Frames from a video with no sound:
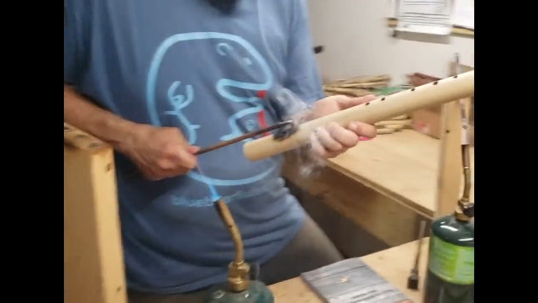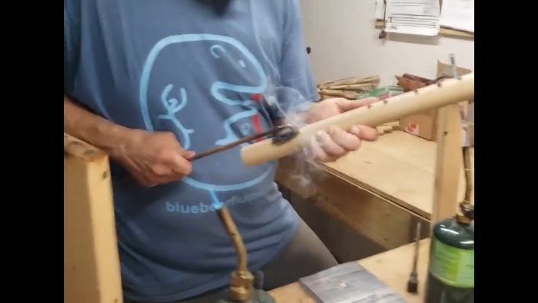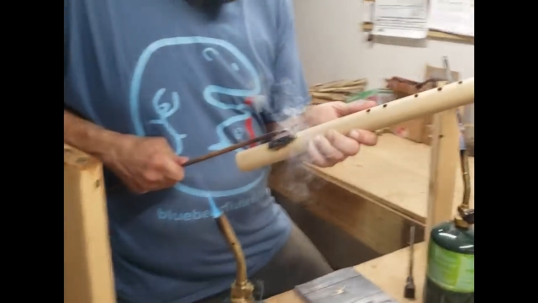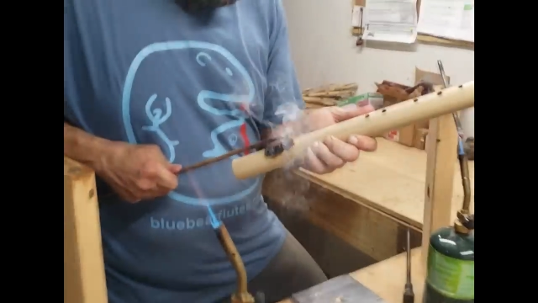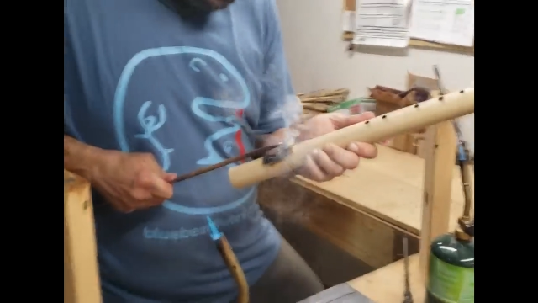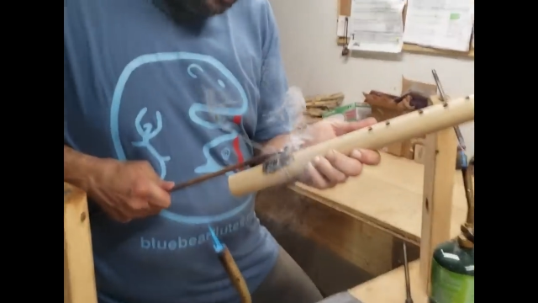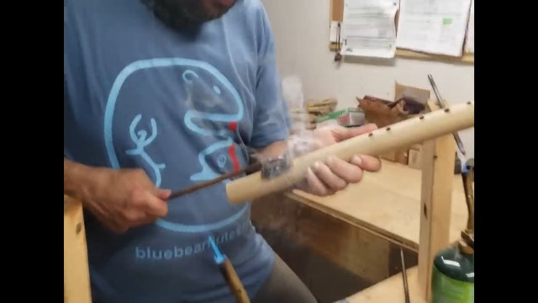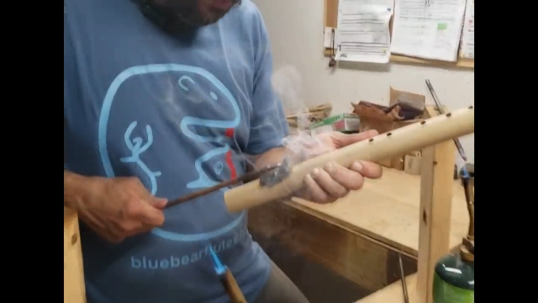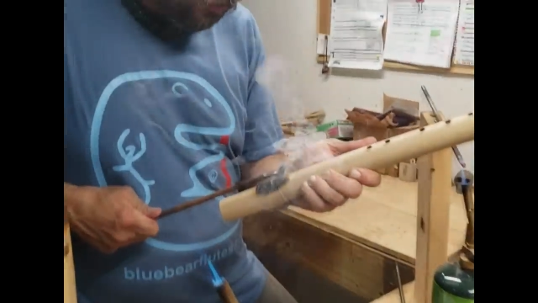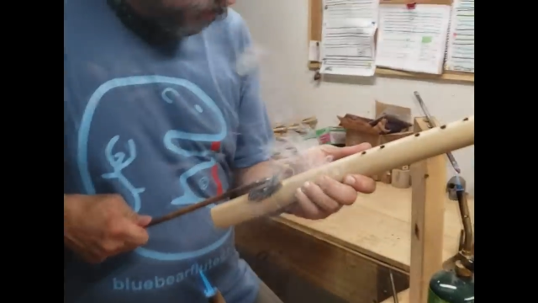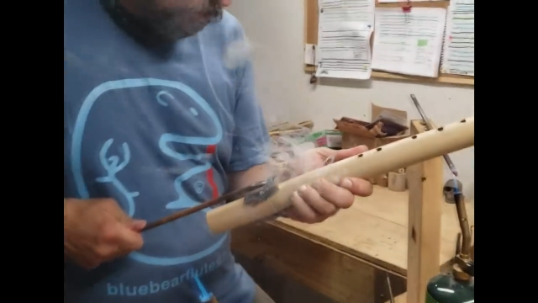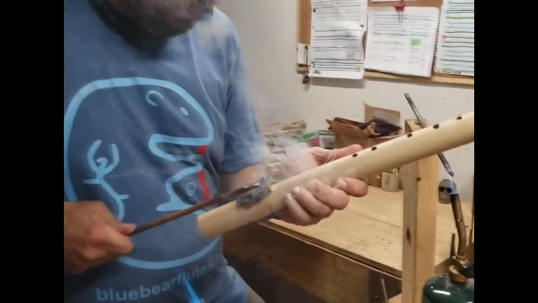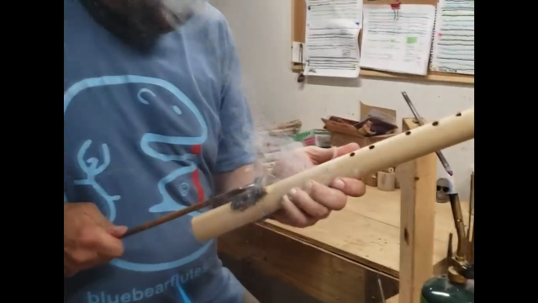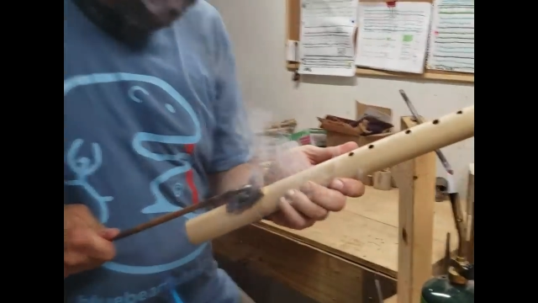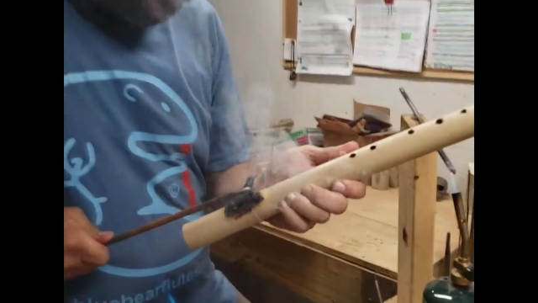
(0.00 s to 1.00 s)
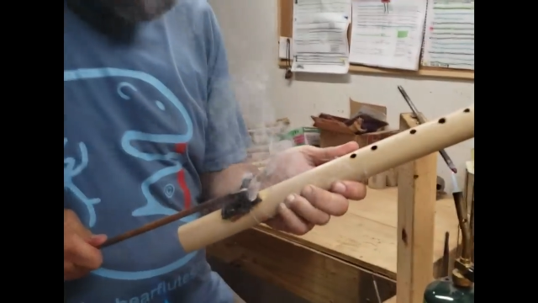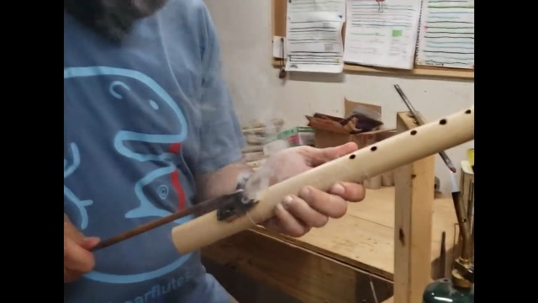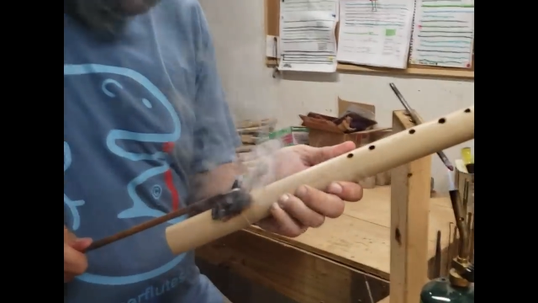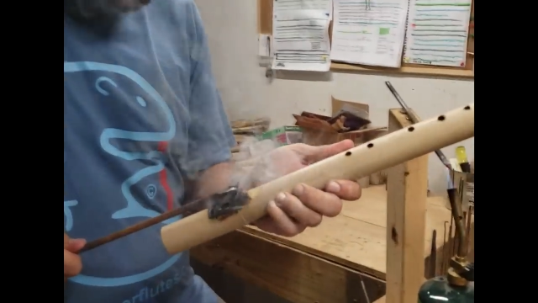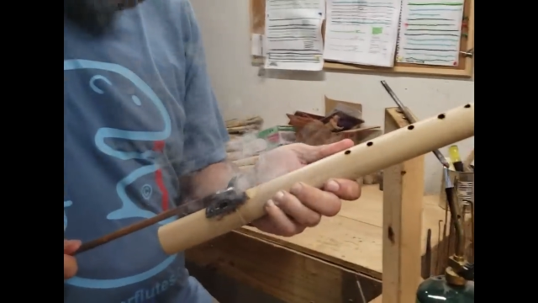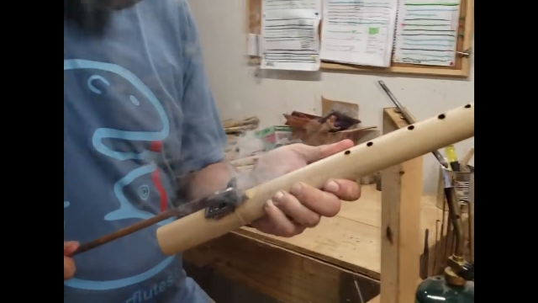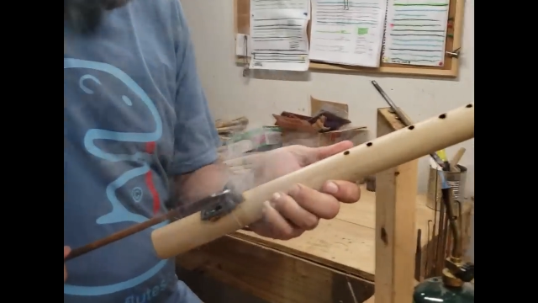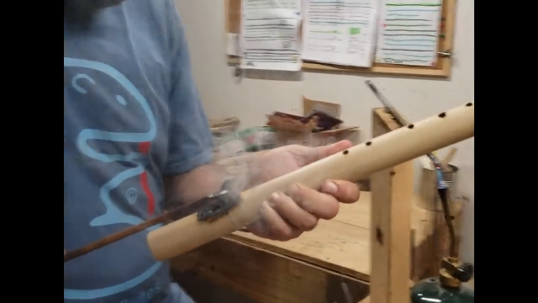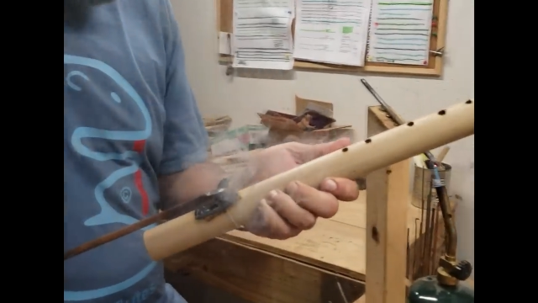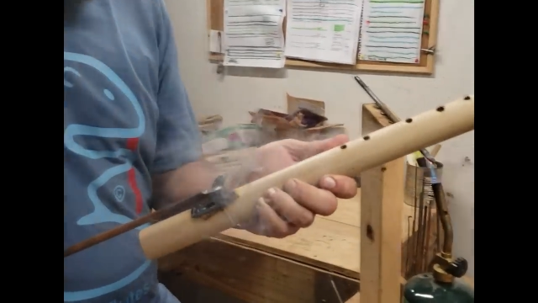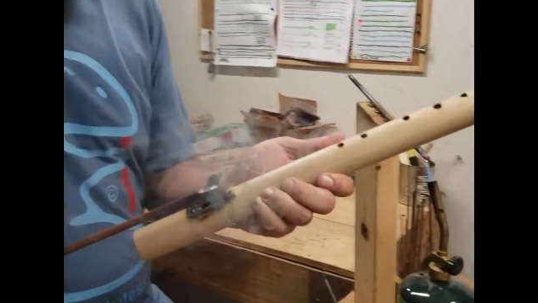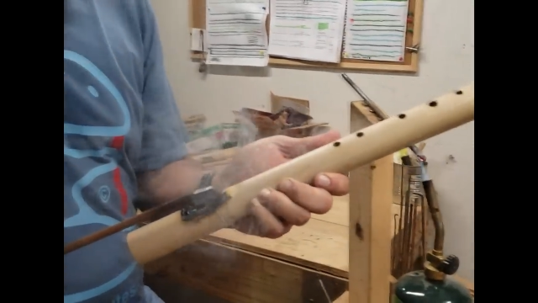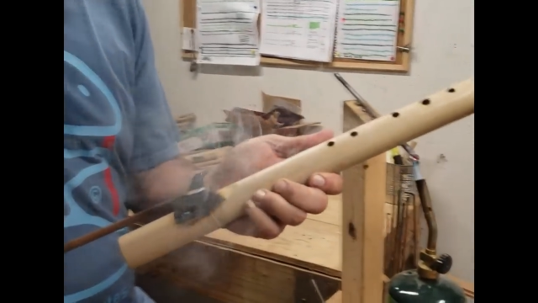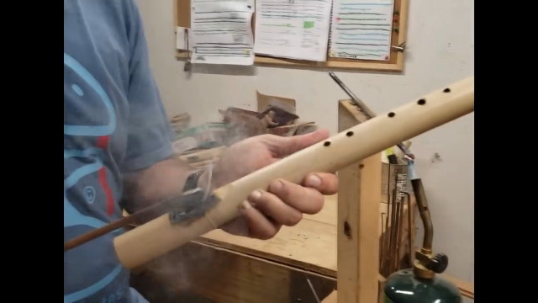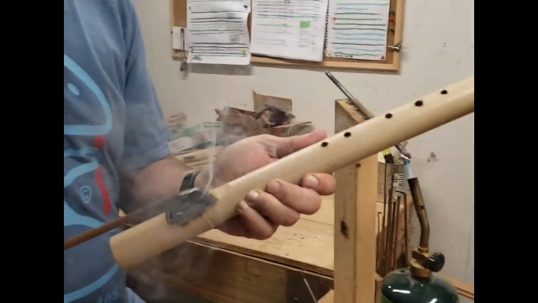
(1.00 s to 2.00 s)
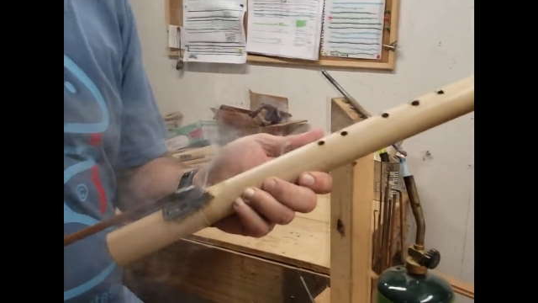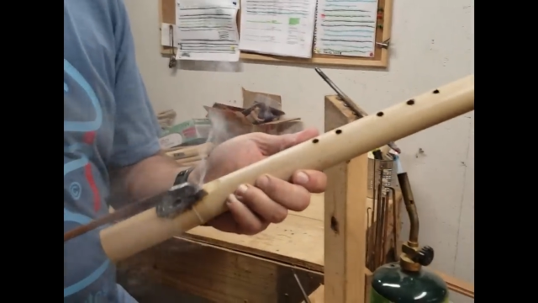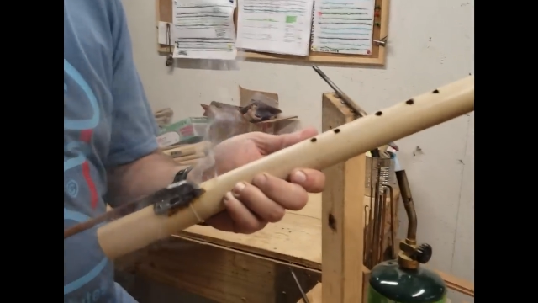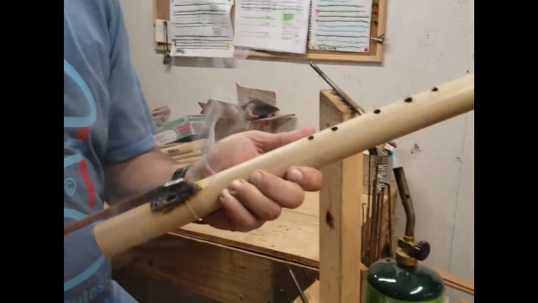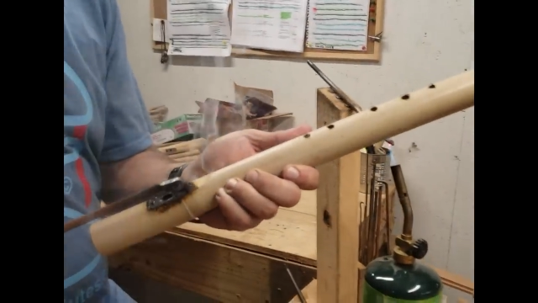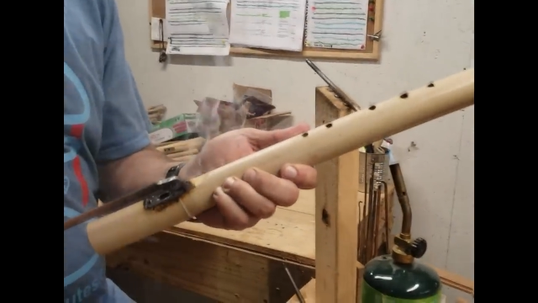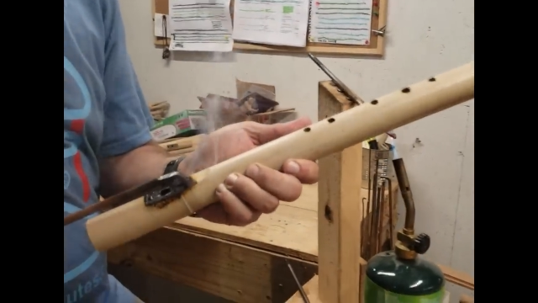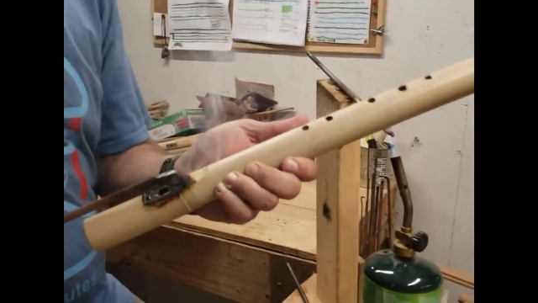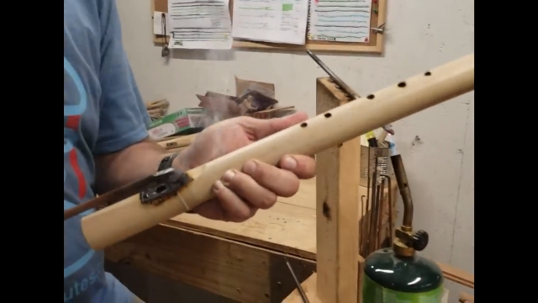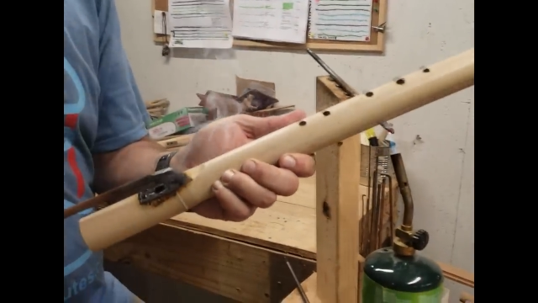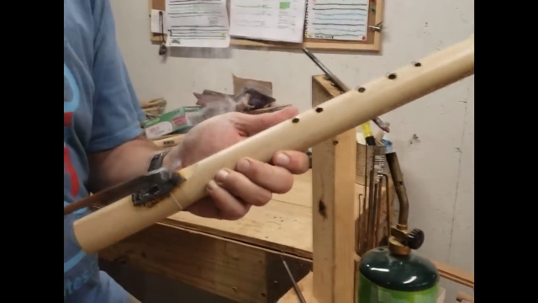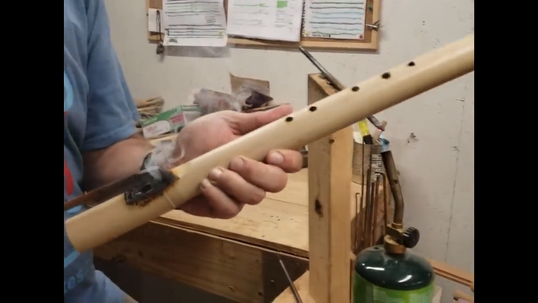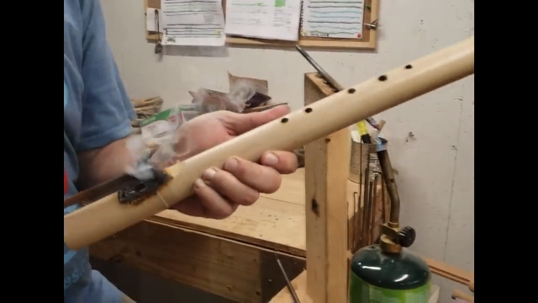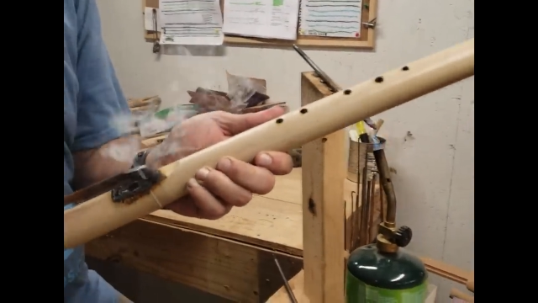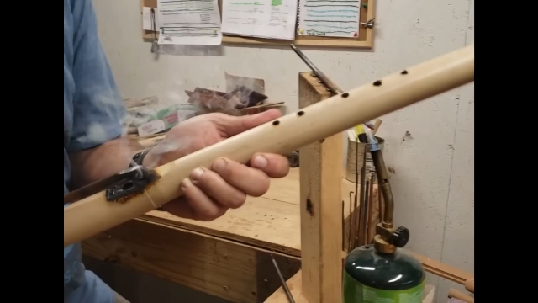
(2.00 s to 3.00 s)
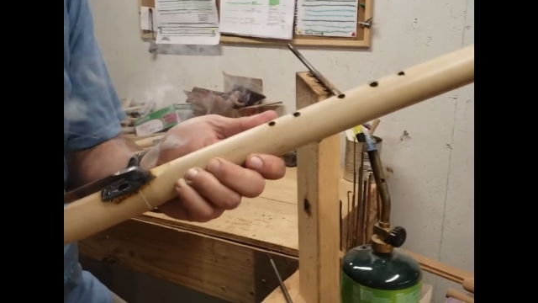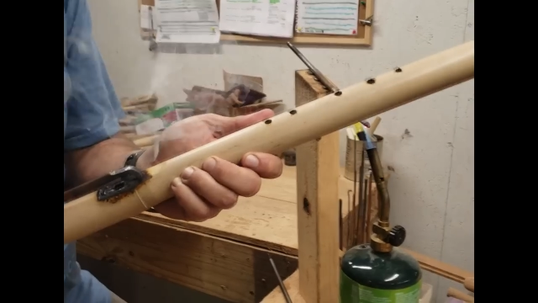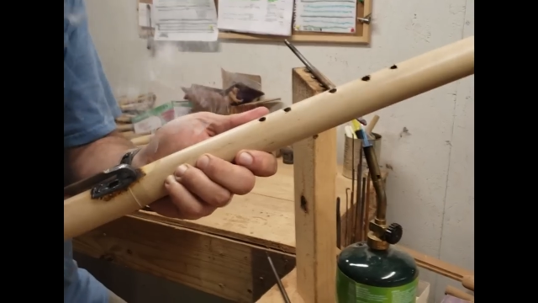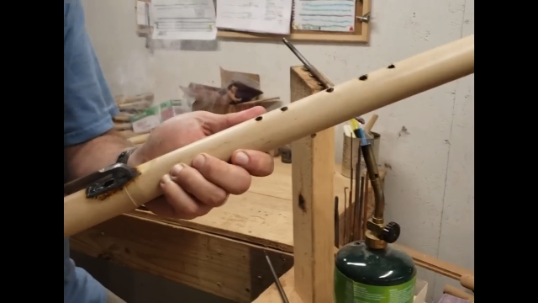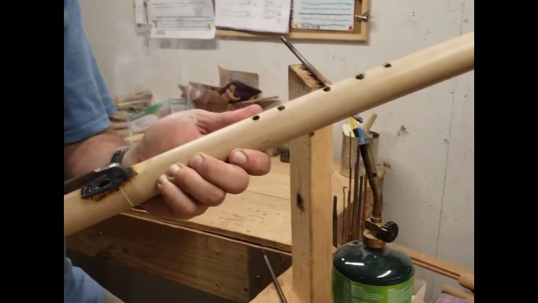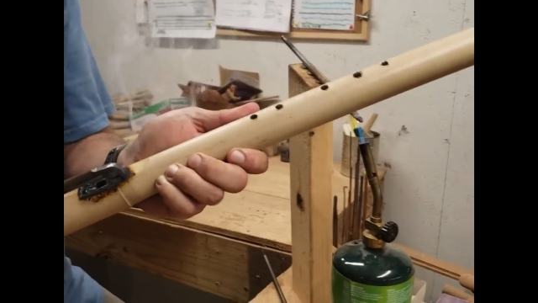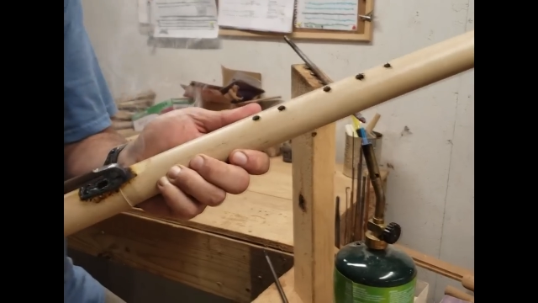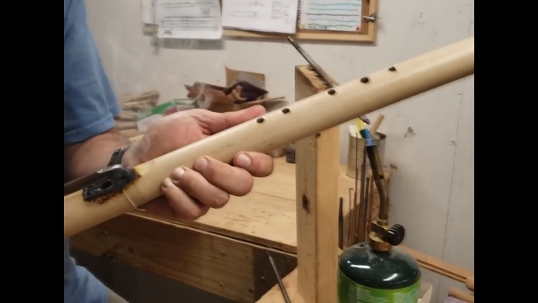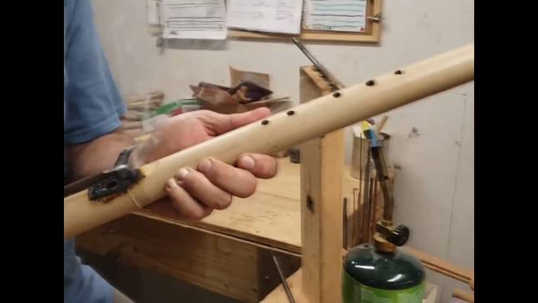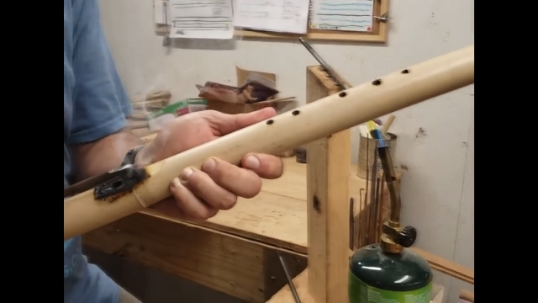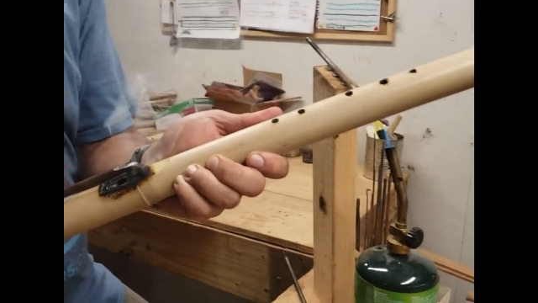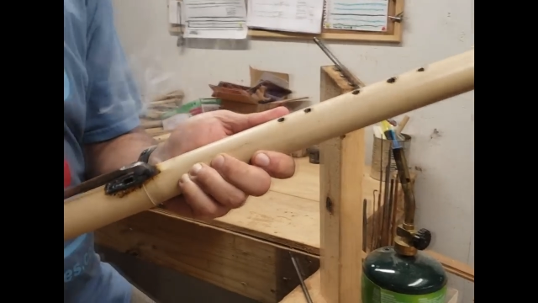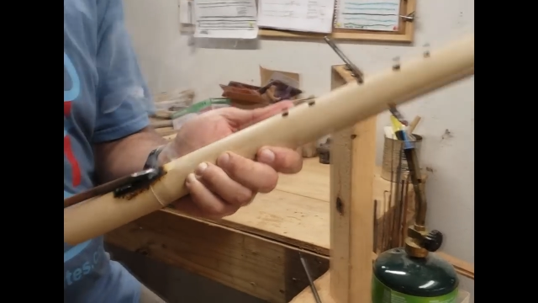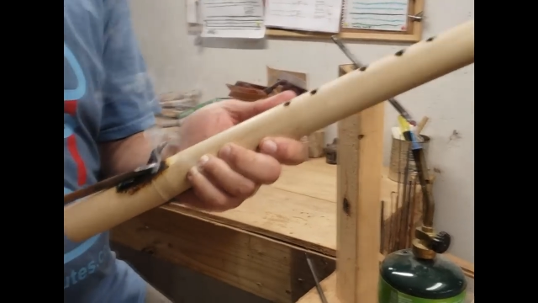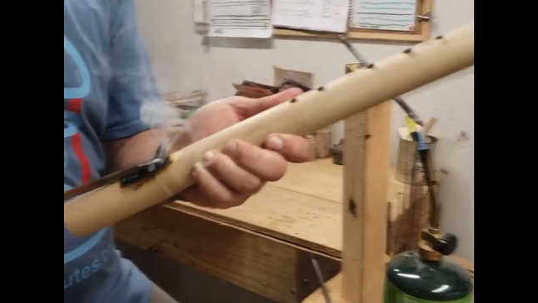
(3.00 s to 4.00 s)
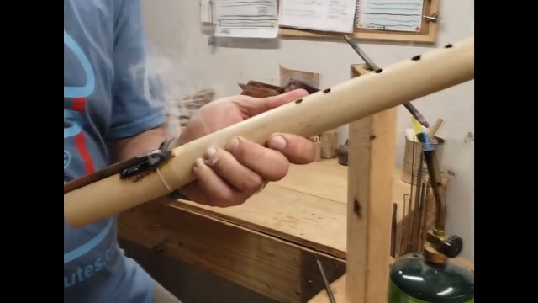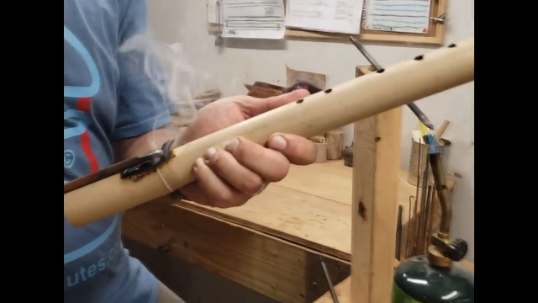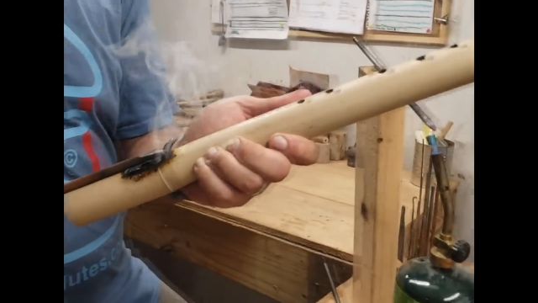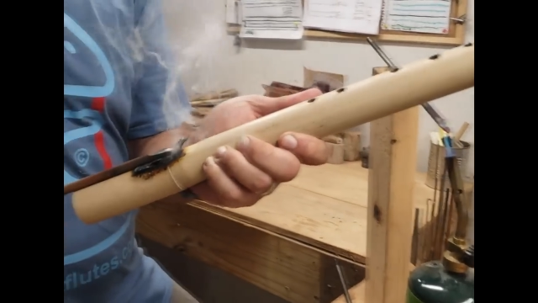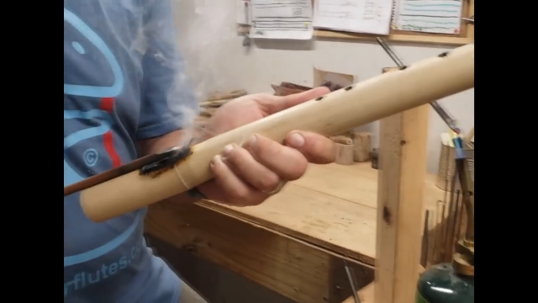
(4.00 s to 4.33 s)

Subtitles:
(no speaker visible)